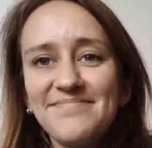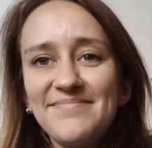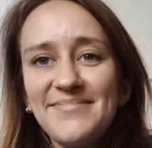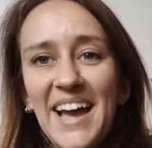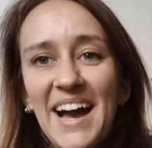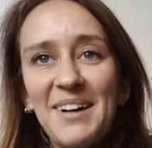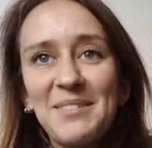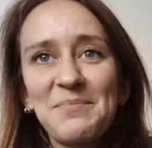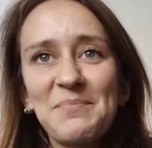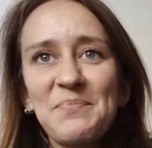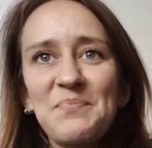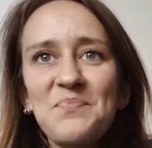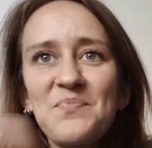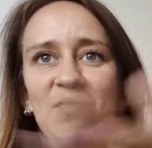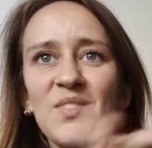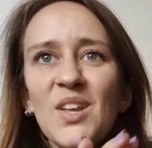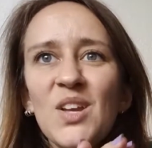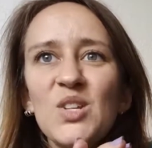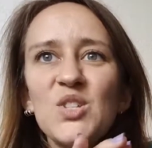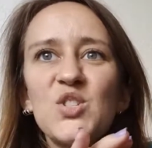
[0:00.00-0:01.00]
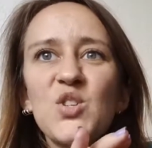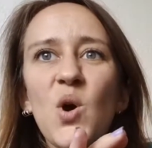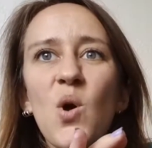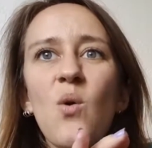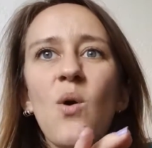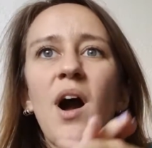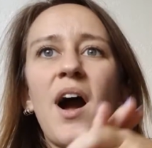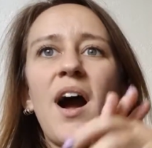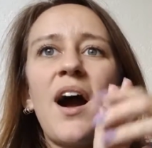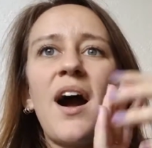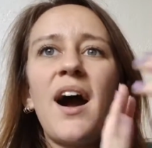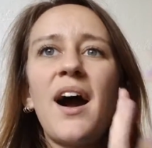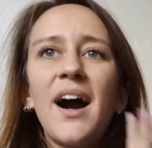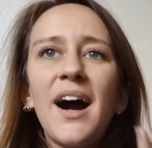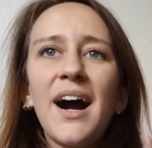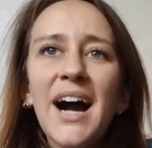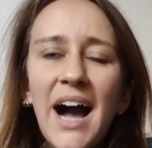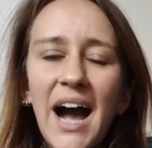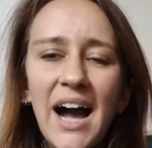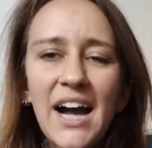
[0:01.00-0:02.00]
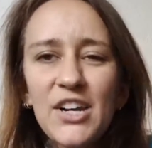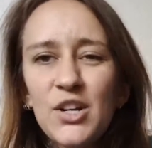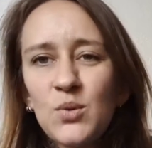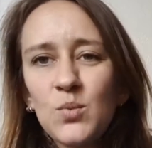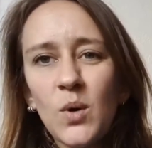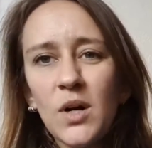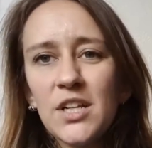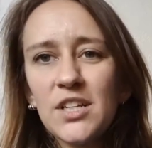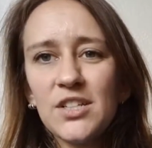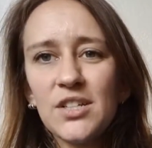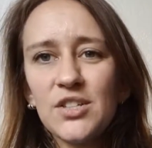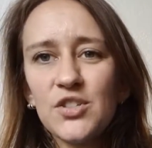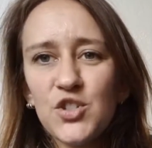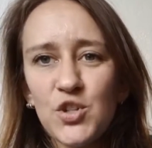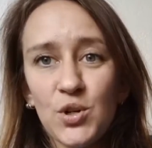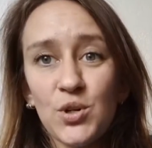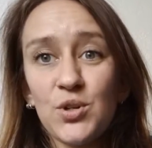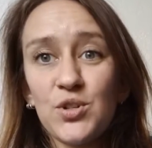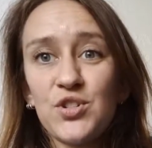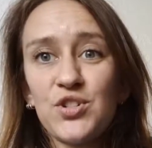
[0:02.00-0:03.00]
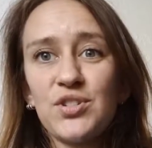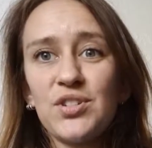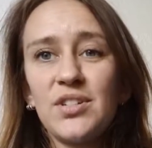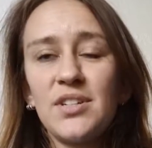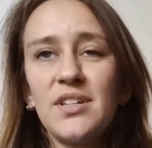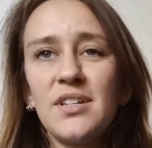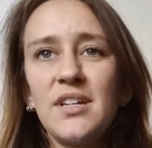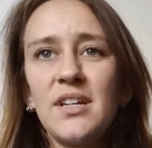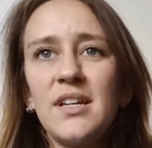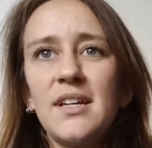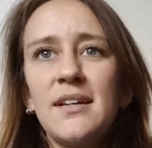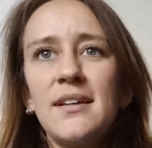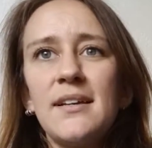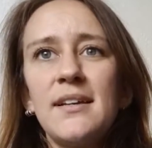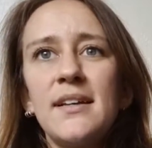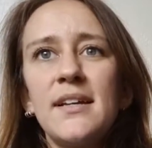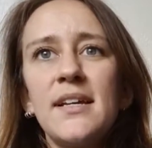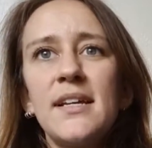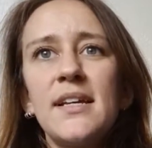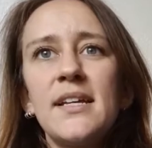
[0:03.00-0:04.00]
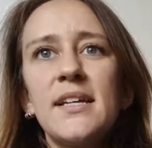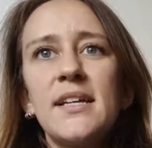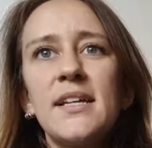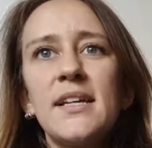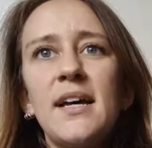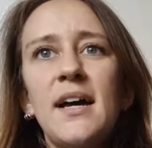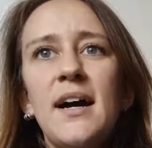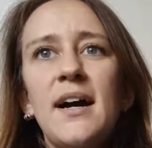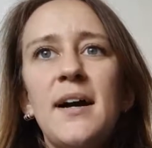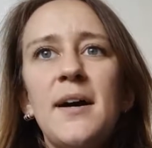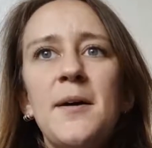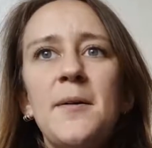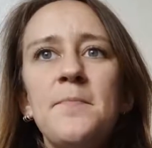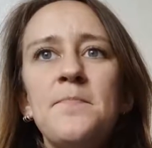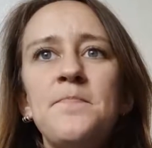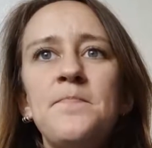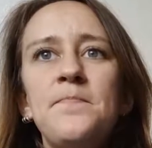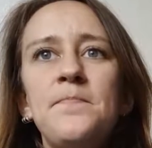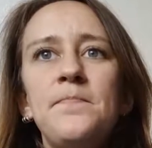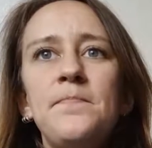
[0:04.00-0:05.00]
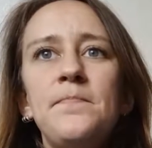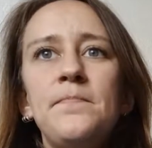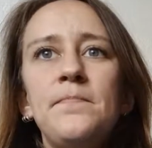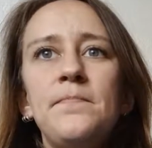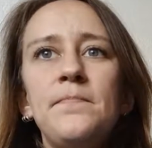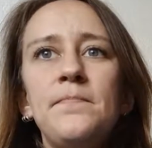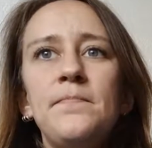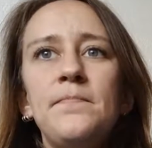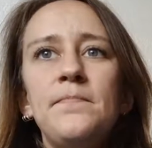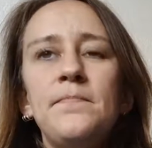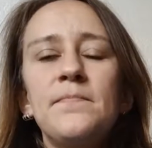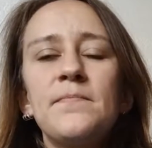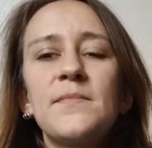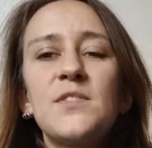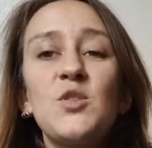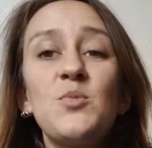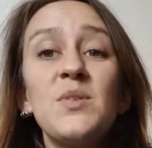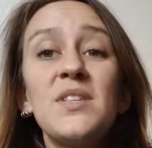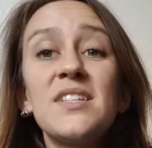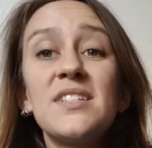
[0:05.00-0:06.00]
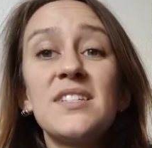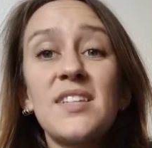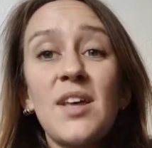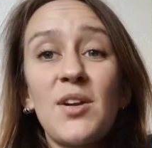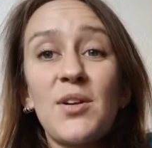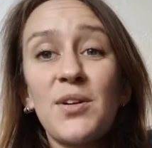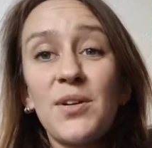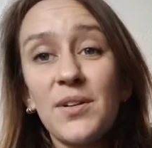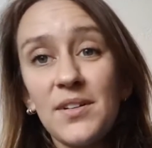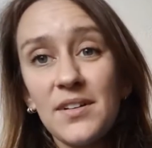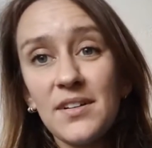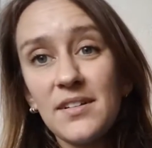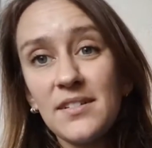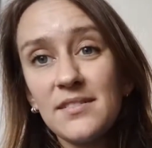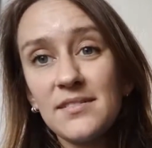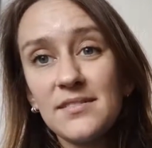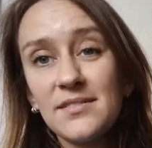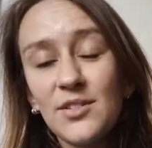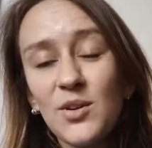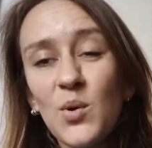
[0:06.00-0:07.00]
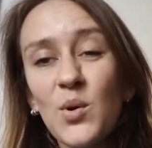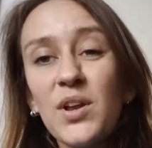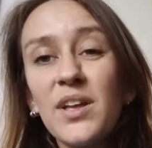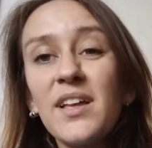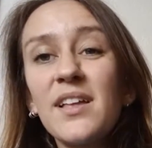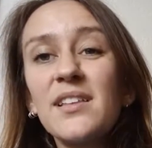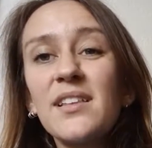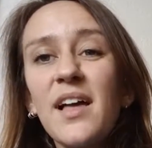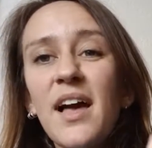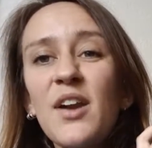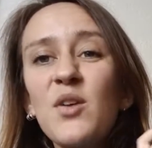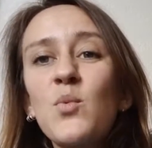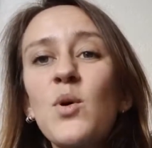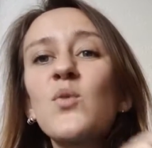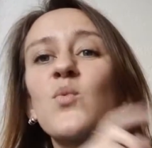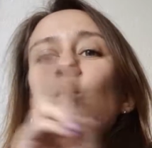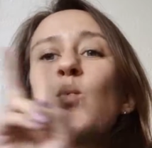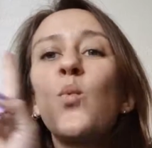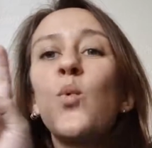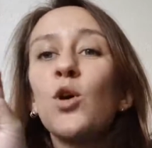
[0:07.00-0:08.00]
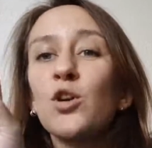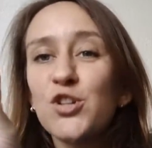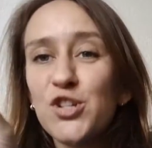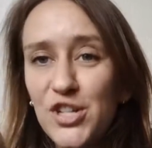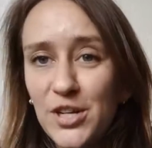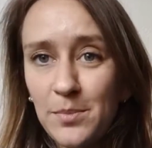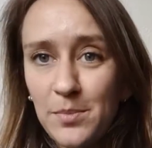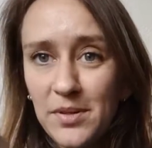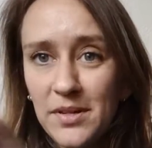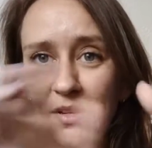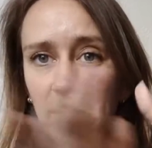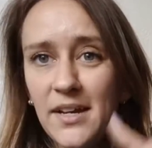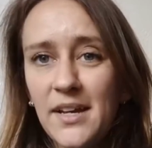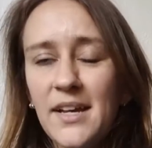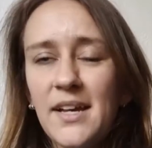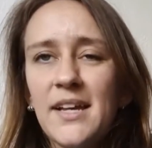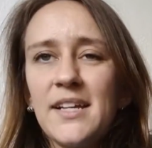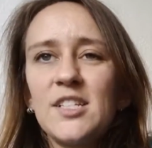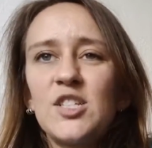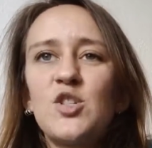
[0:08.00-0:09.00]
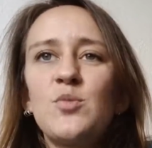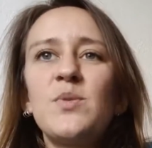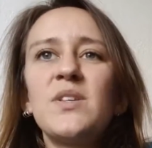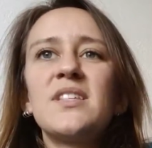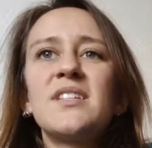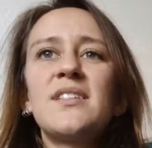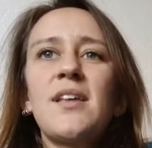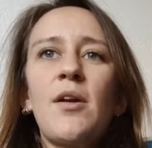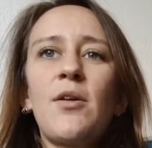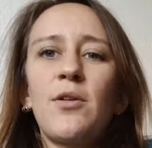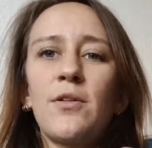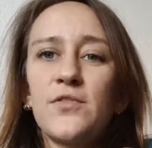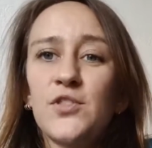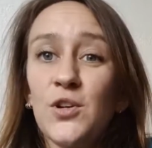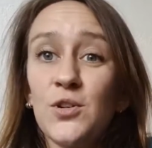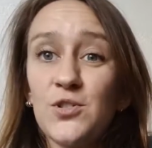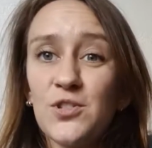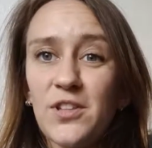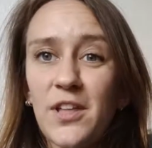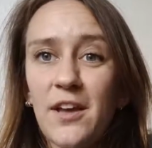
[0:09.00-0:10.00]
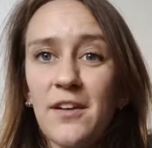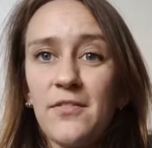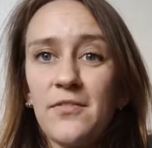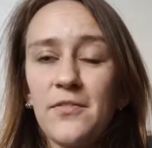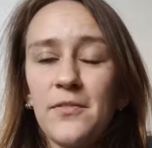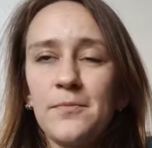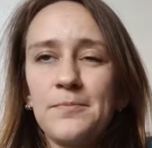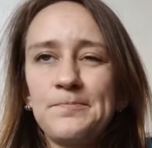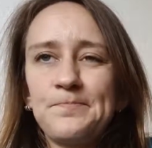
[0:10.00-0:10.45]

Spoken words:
yeah, so I don't want church to be the center, or I don't want worship to be the center of church life.